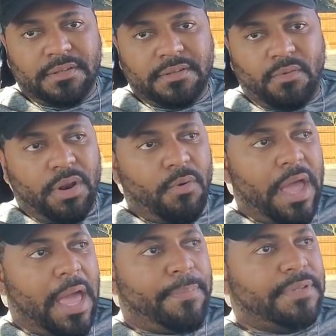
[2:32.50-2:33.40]
What
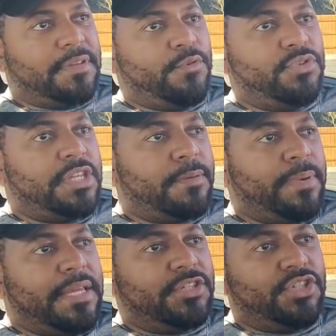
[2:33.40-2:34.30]
happens if Usyk
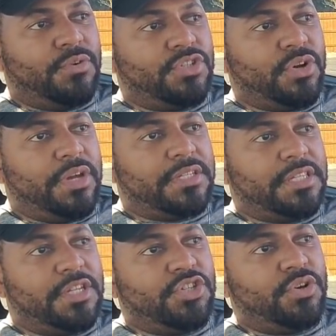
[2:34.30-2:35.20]
beats Joe Joyce
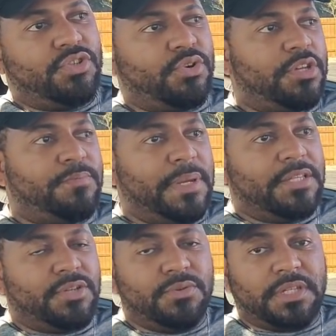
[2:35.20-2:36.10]
and then Joe Joyce
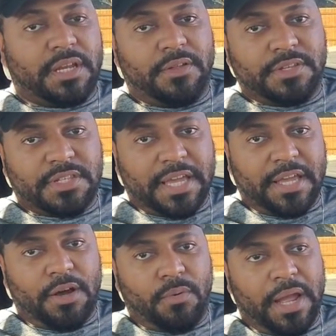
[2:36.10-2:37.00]
beats Usyk on the
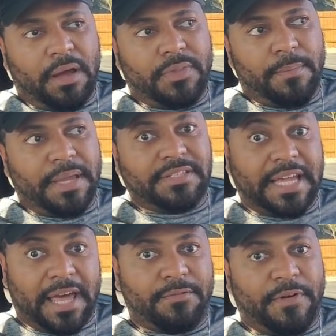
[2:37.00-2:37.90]
second go-round? That means
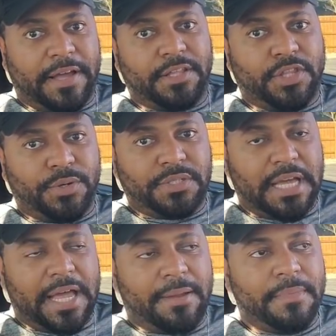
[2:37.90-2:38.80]
they got to fight a third
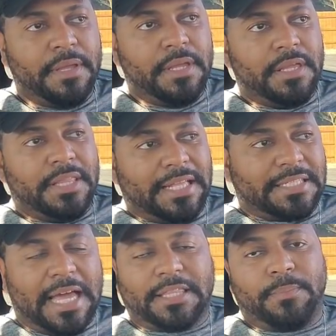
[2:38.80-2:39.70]
time.
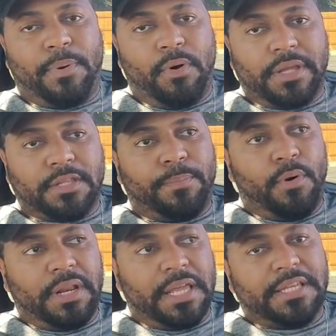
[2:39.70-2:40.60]
That's not the point. The
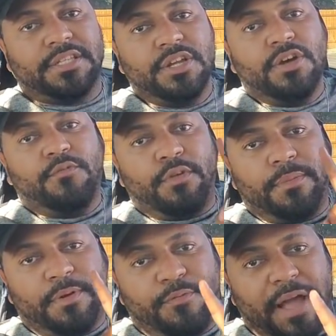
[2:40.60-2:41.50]
point is for
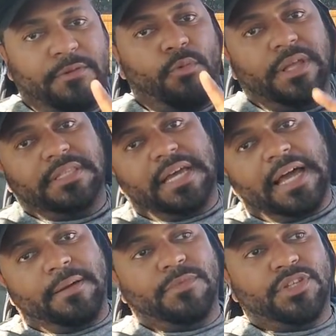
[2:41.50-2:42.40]
them to fight one
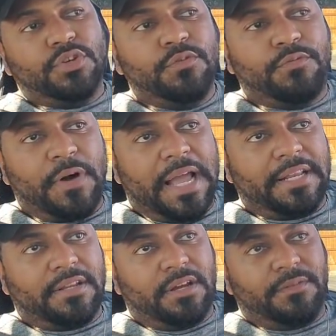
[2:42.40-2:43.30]
time. The two
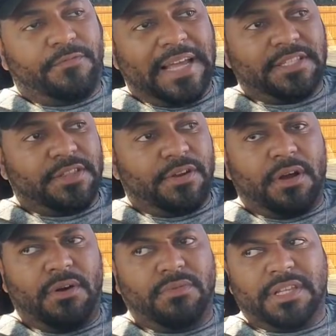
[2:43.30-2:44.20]
fights of their
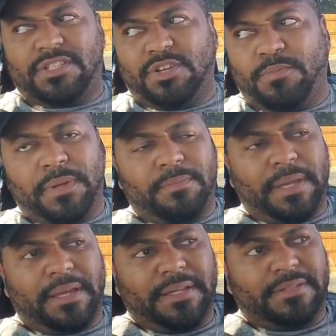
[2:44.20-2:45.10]
own is stupid
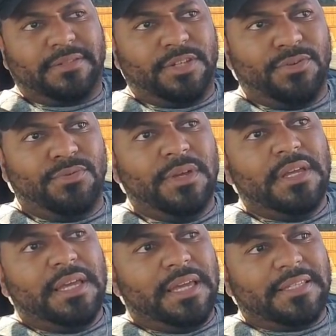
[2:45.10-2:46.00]
because two
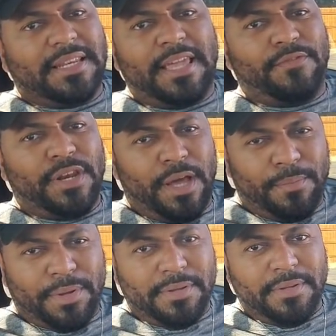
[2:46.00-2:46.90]
is an even
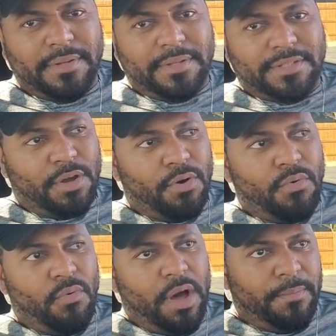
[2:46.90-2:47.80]
number. So
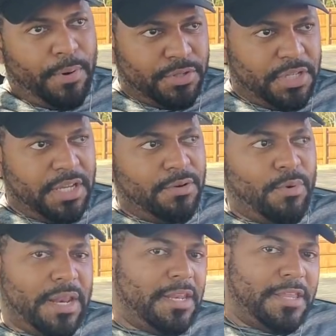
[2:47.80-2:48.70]
one person could
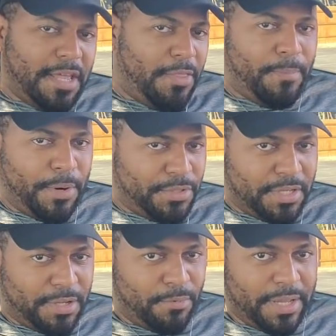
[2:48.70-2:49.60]
win and the other
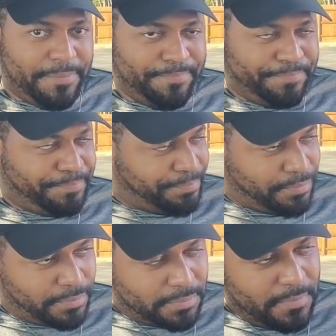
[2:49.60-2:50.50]
person could win.
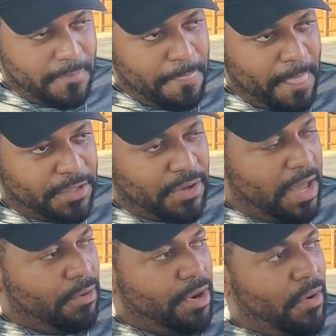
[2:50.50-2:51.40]
So
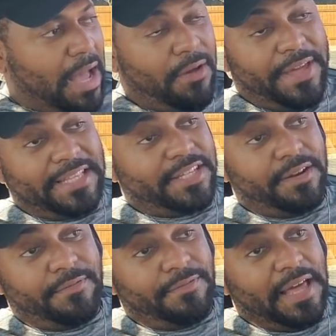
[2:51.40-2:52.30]
I don't know how that's
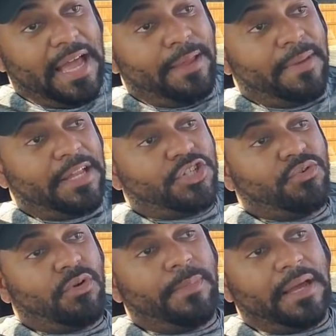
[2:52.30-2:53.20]
going to fly. I'm not
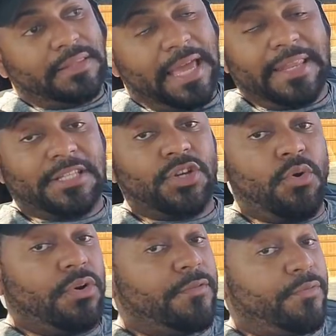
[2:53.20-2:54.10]
sure about that. That's
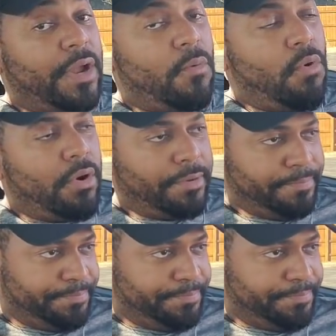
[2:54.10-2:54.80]
according to Frank Warren.